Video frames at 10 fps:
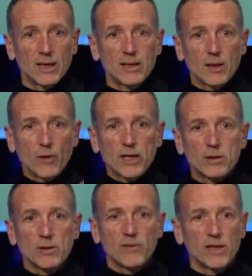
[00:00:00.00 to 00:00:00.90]
that
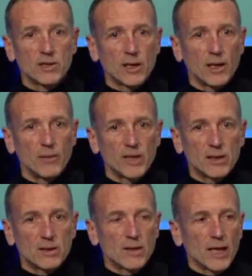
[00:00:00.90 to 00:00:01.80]
integration of the agenda,
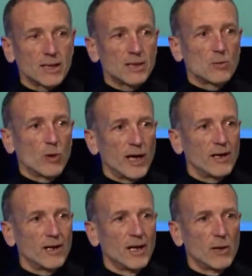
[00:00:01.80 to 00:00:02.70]
because that is
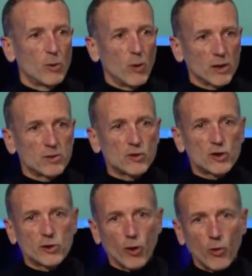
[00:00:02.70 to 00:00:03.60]
where we want
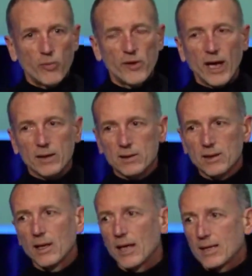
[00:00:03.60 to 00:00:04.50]
to scope
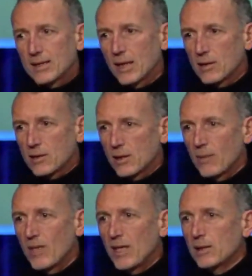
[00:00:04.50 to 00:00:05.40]
that
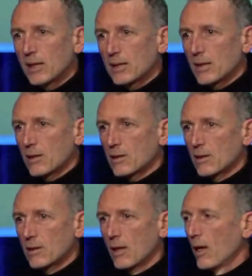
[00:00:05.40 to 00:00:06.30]
extension, immediate
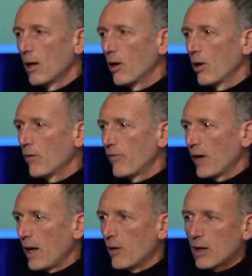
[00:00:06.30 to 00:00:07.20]
extension
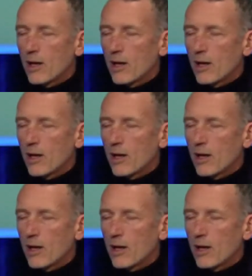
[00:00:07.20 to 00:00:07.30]
of